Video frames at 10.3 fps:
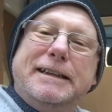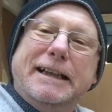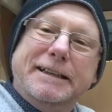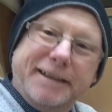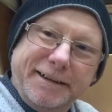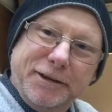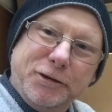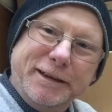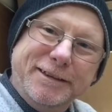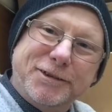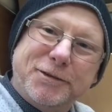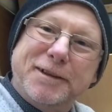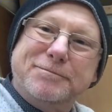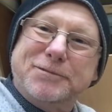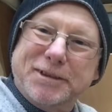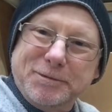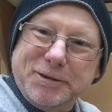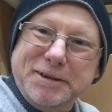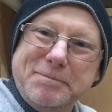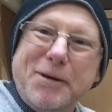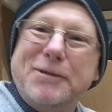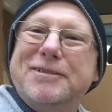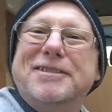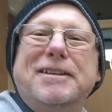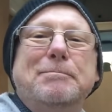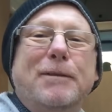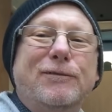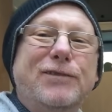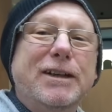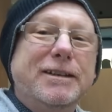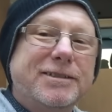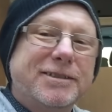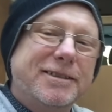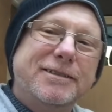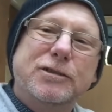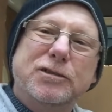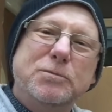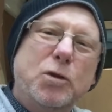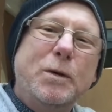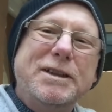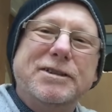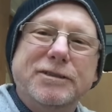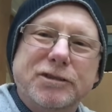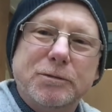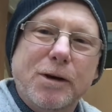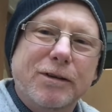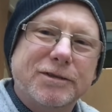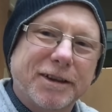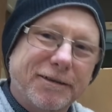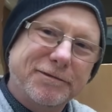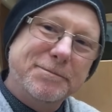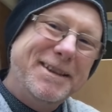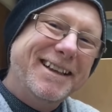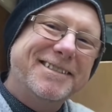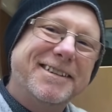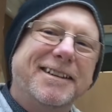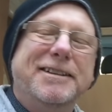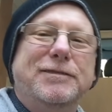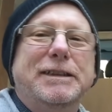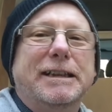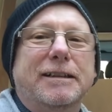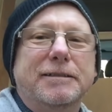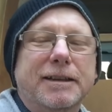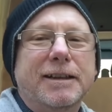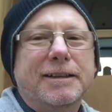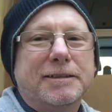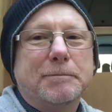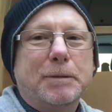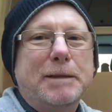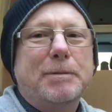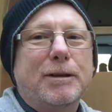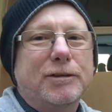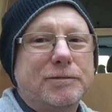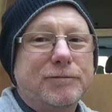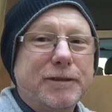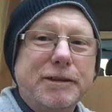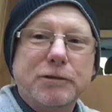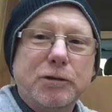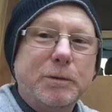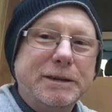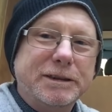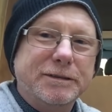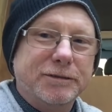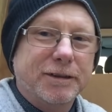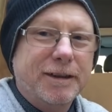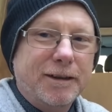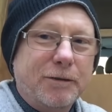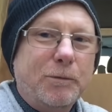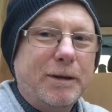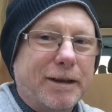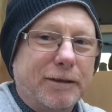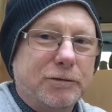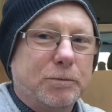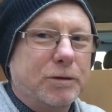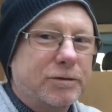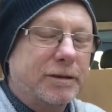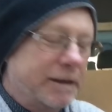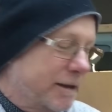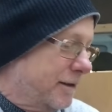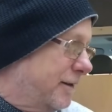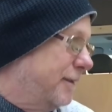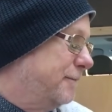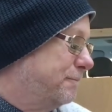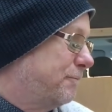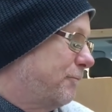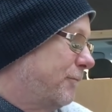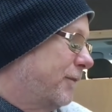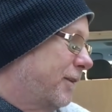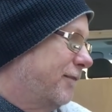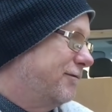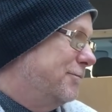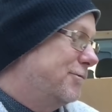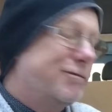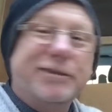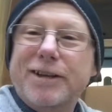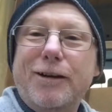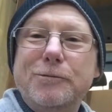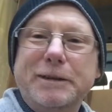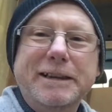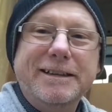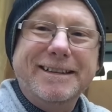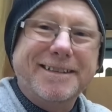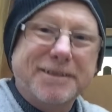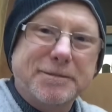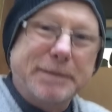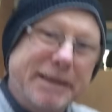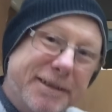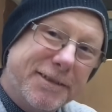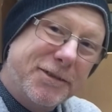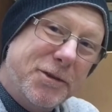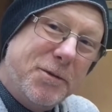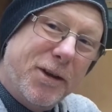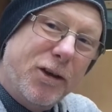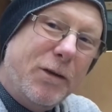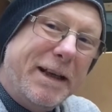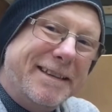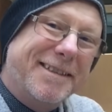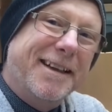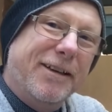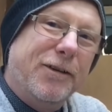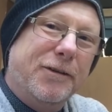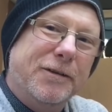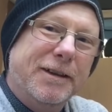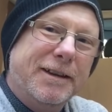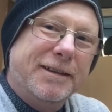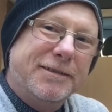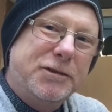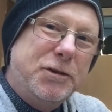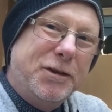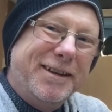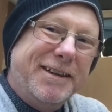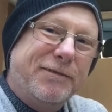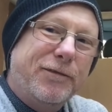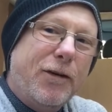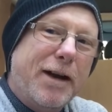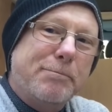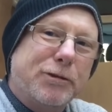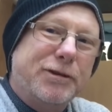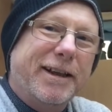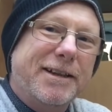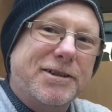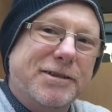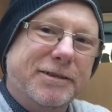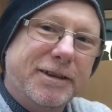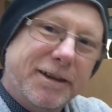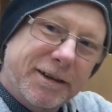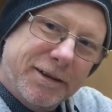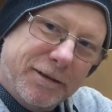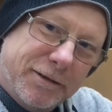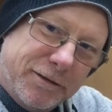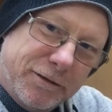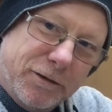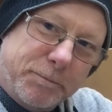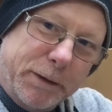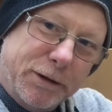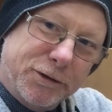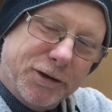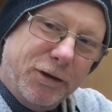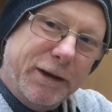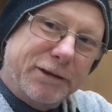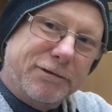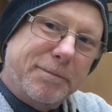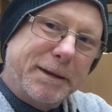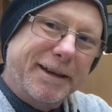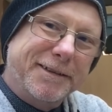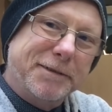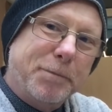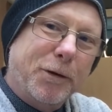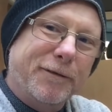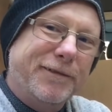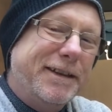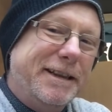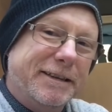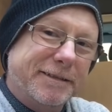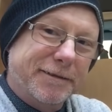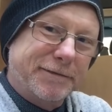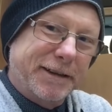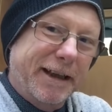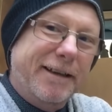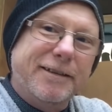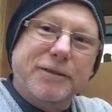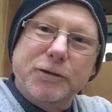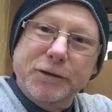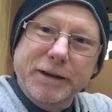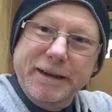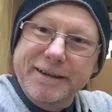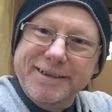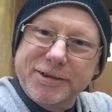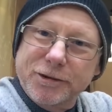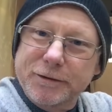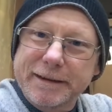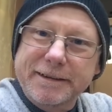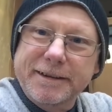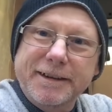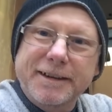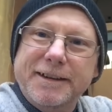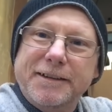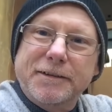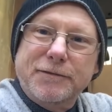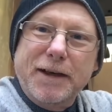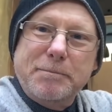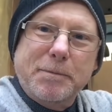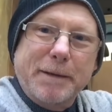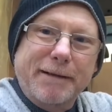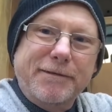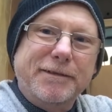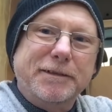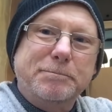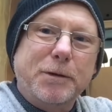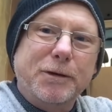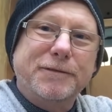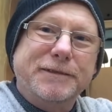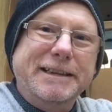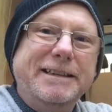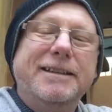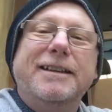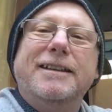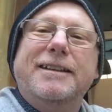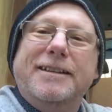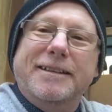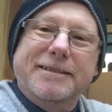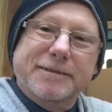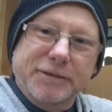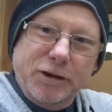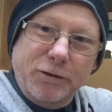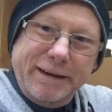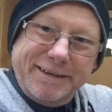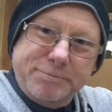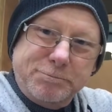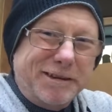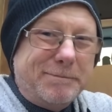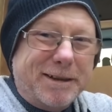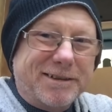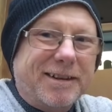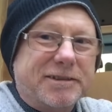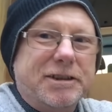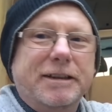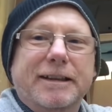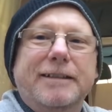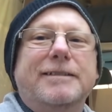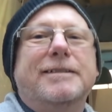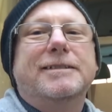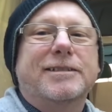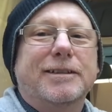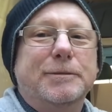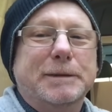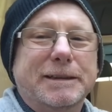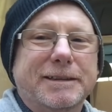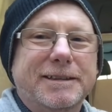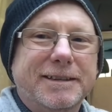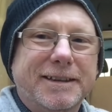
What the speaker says: and taking a look inside, see what's in the box. But first, I've got some questions to answer from yesterday's video. Some people asked some very good questions. One of those was from Chris Holding. He said to me, do the lights get hot? Do you need fire protection? Because the lights are up against the polythene, don't forget. On the inside, the vapour barrier is polythene, and the lights are pretty much touching that. So,